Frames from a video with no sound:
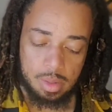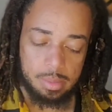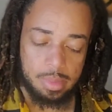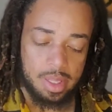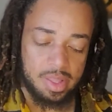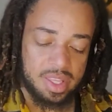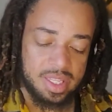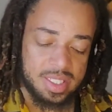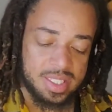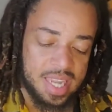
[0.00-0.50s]

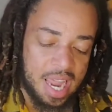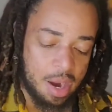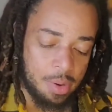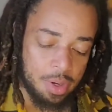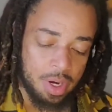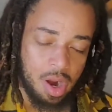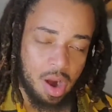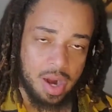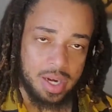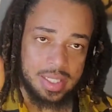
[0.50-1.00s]
But this
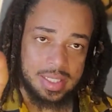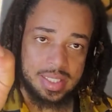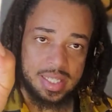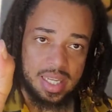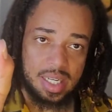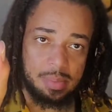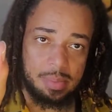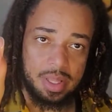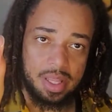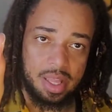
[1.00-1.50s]
tower card is
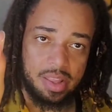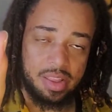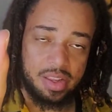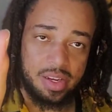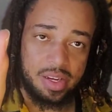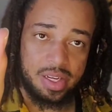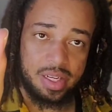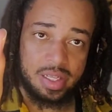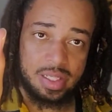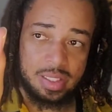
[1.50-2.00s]
telling me that
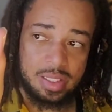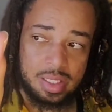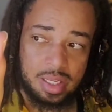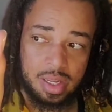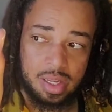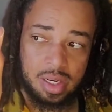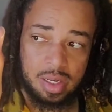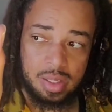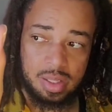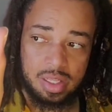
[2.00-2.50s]
there is
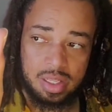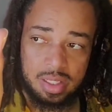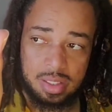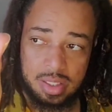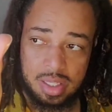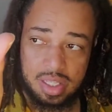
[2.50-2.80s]
gonna this,